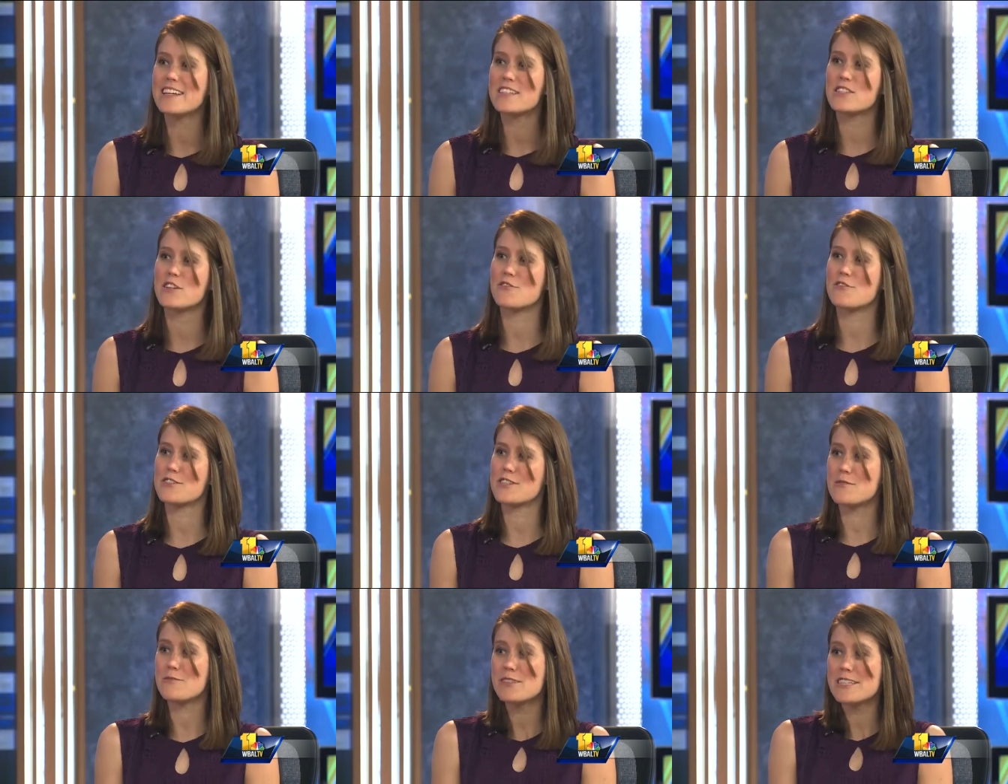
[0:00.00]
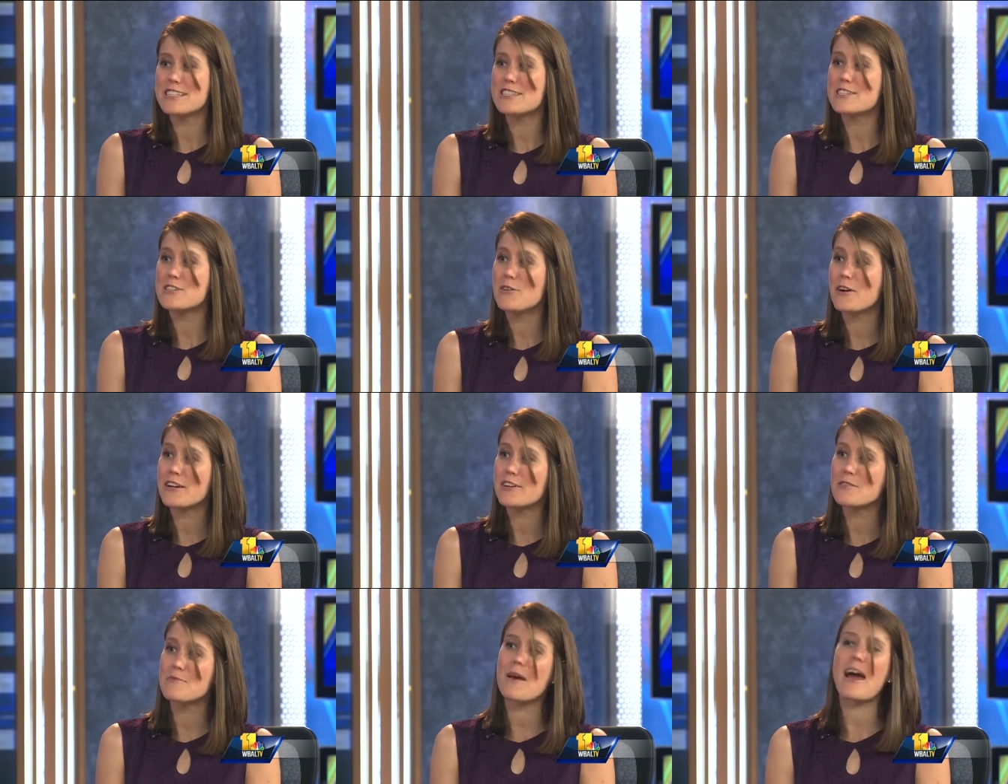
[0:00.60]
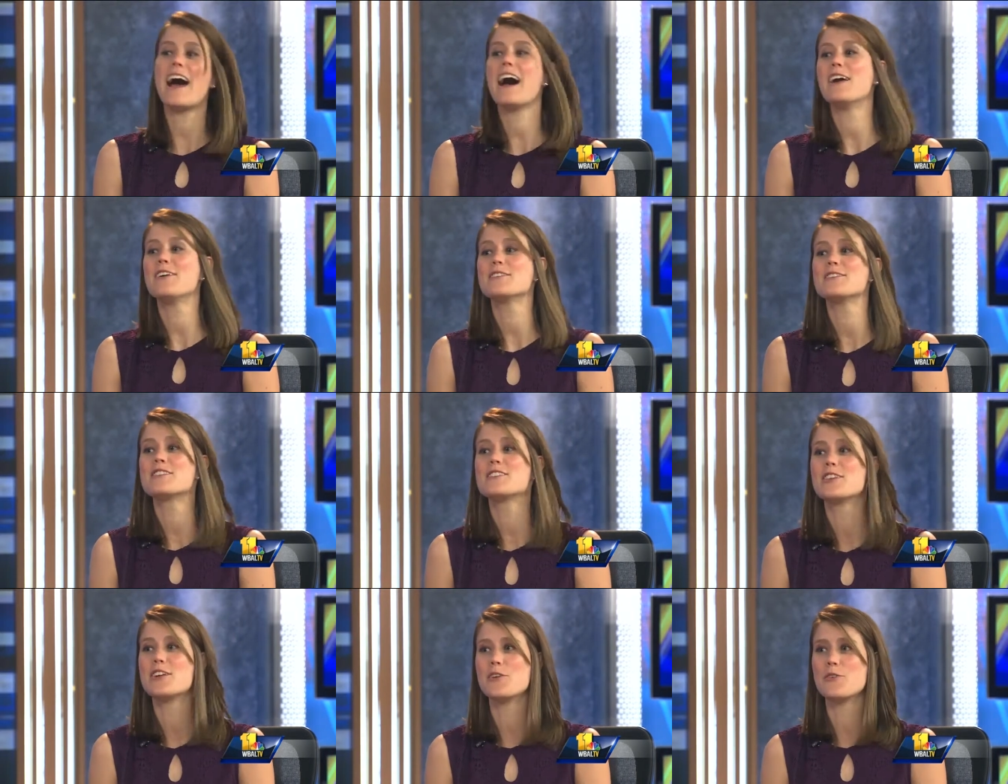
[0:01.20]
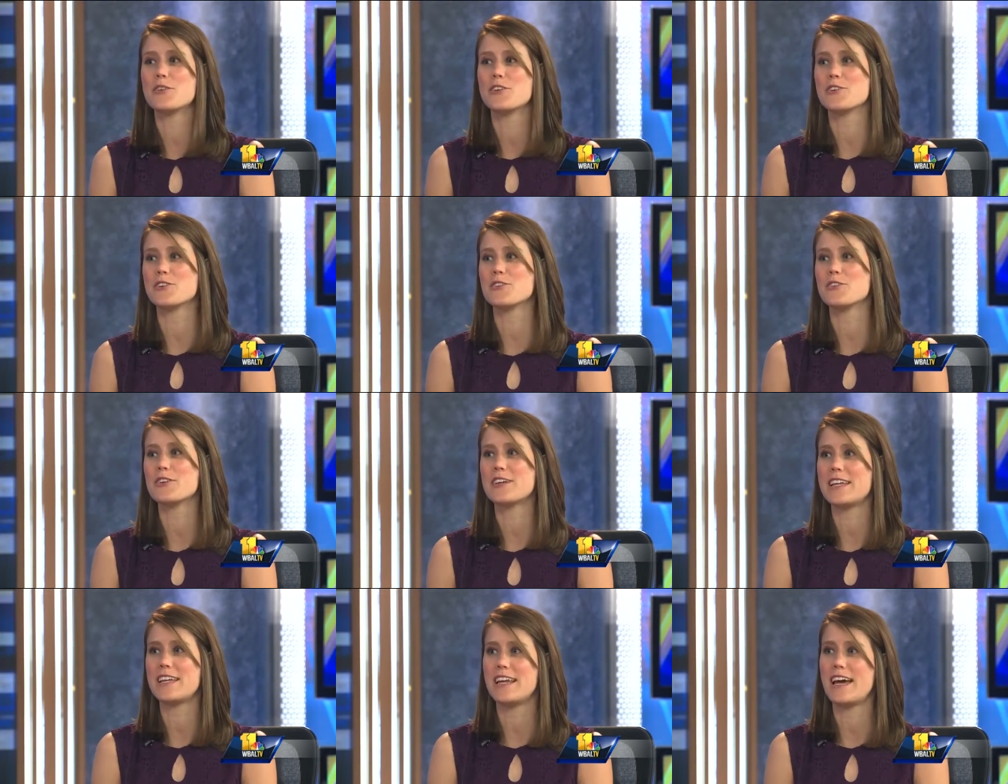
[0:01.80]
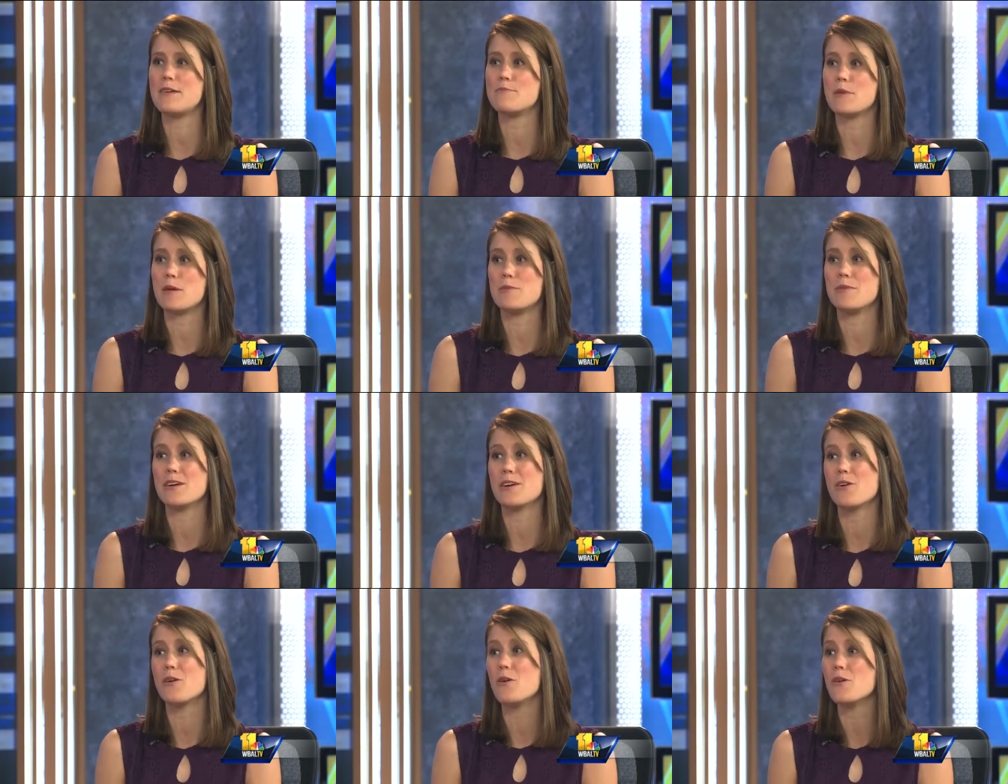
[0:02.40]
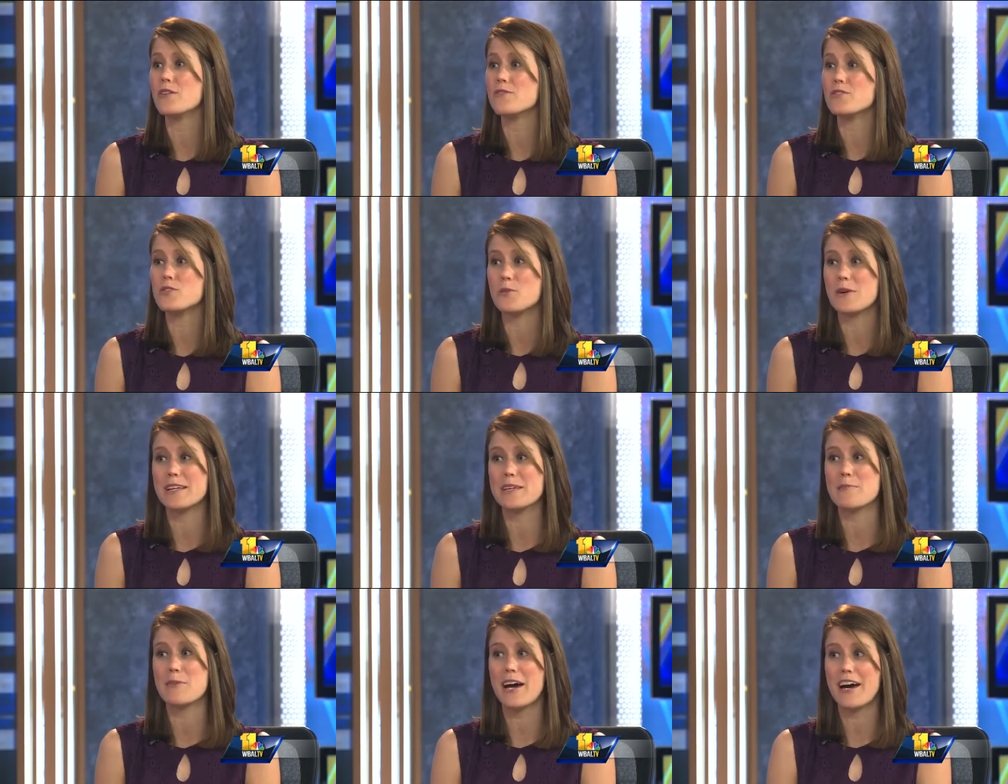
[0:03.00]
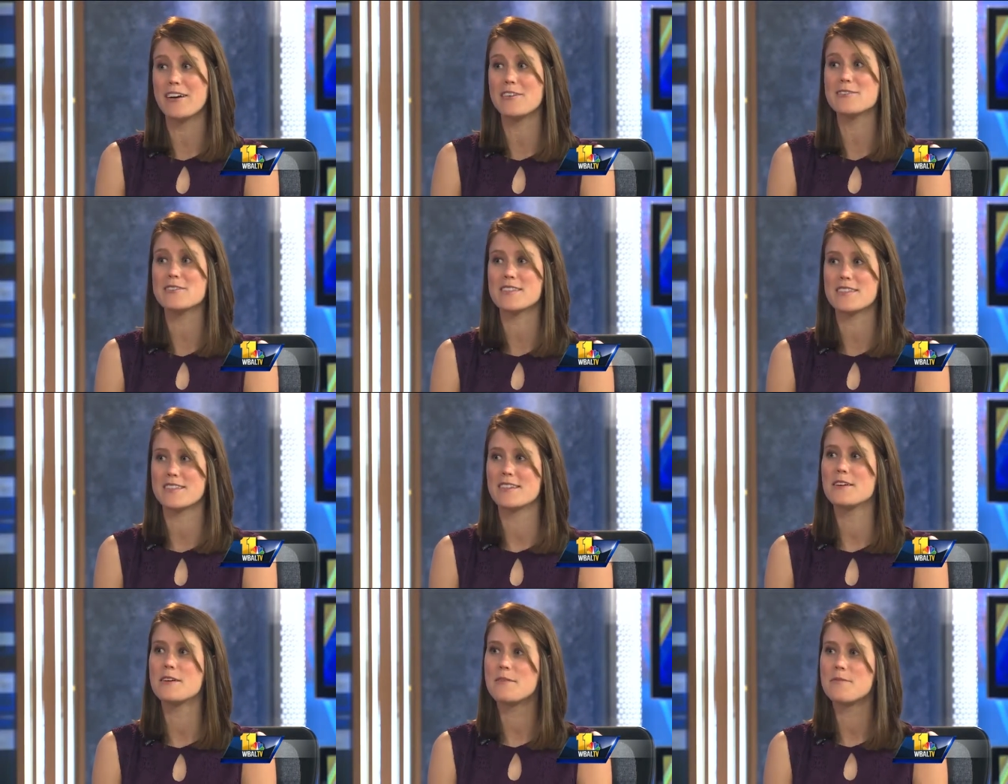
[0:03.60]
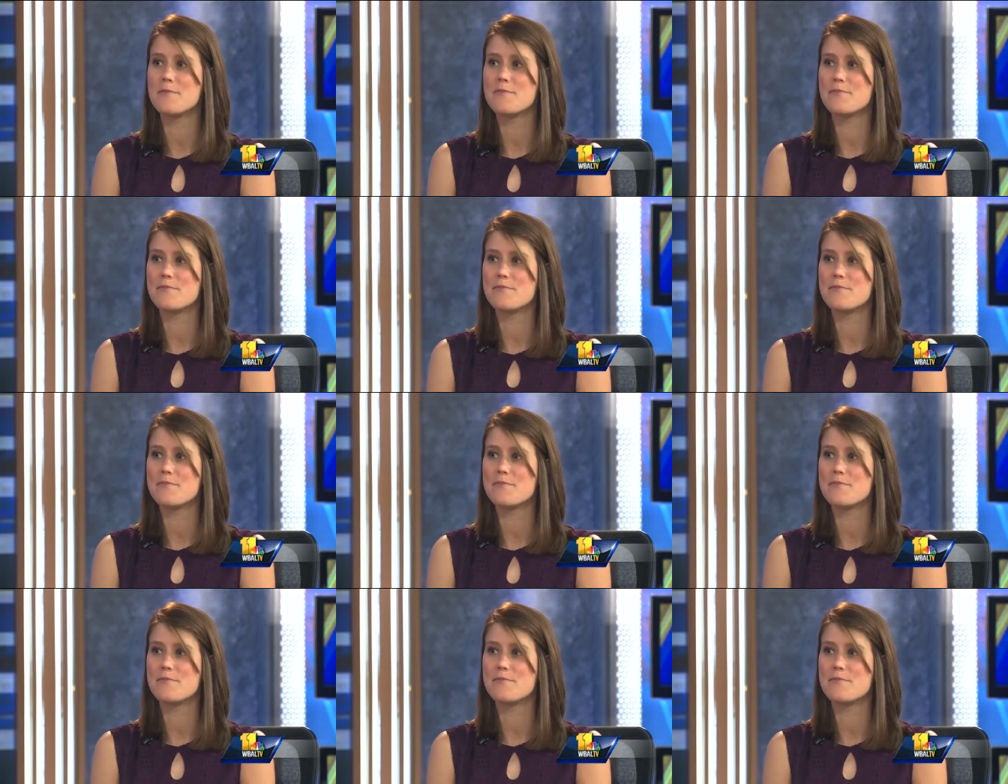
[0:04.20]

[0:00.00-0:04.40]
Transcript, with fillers: So for someone that's 200 pounds, you know, you're looking at maybe a goal of 20 pounds